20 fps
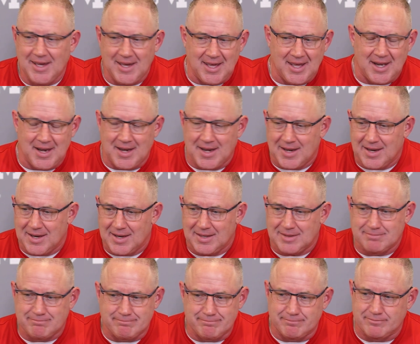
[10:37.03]
And
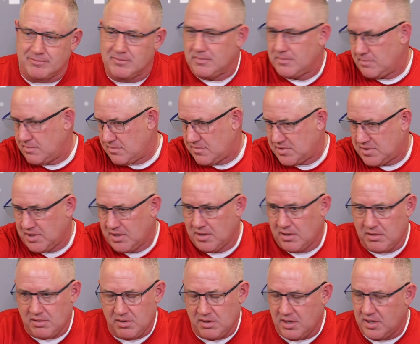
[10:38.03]

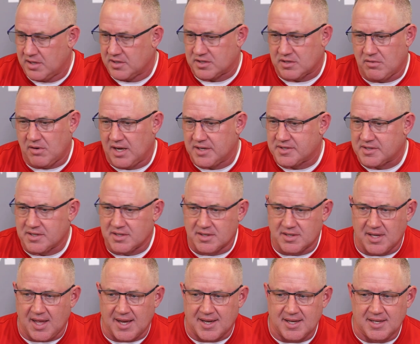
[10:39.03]
to his
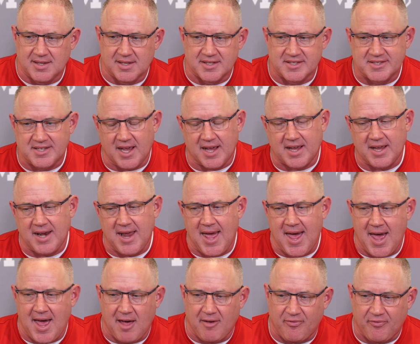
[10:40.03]
question, like in the second
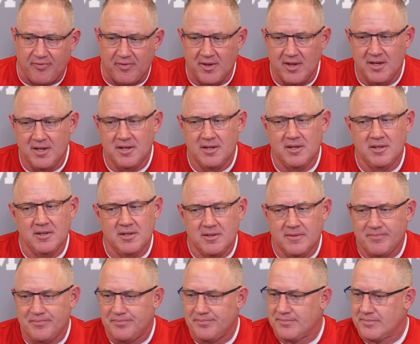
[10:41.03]
half,
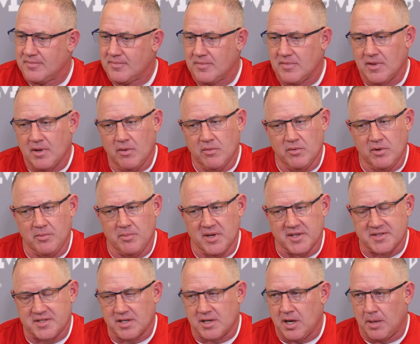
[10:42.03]
we
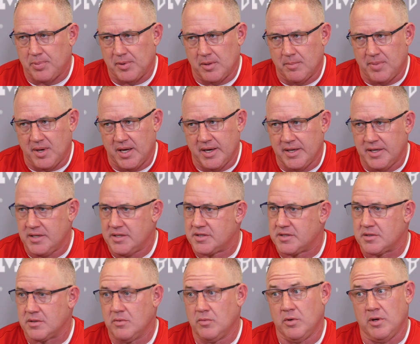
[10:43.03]
missed a couple of
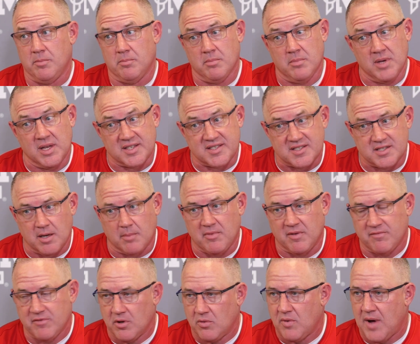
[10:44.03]
bunnies. We missed some
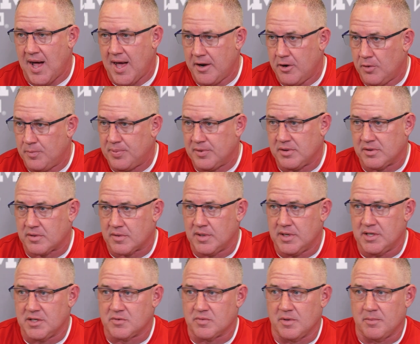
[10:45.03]
of the wide open
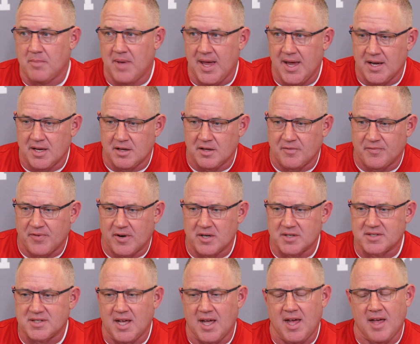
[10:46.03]
threes we made in the
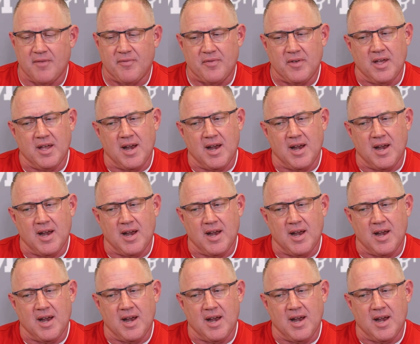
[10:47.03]
first half.